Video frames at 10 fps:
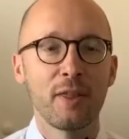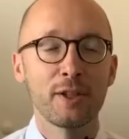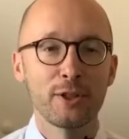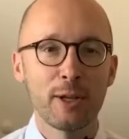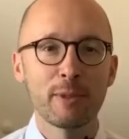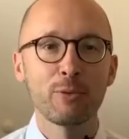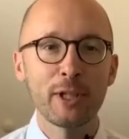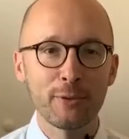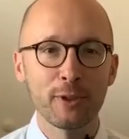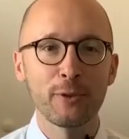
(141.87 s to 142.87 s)
The German
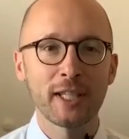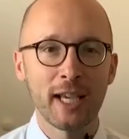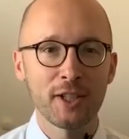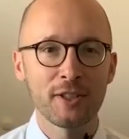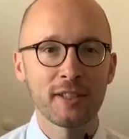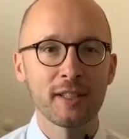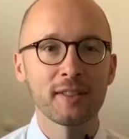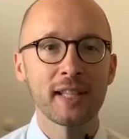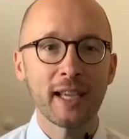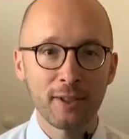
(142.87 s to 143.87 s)
reunification is
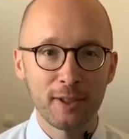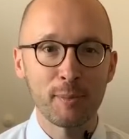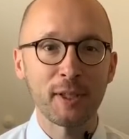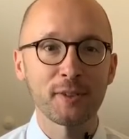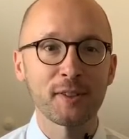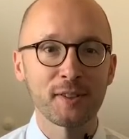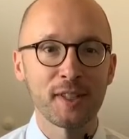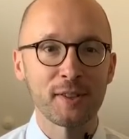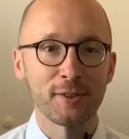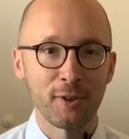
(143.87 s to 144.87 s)
an economic
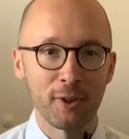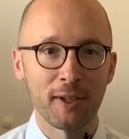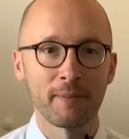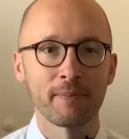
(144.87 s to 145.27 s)
success story.